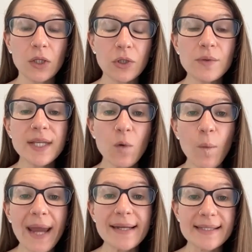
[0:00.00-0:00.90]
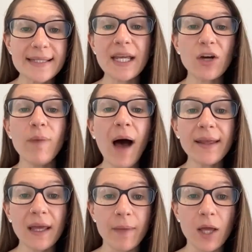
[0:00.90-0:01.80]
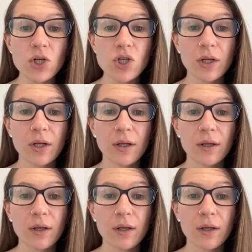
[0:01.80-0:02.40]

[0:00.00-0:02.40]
Losing weight doesn't heal body image.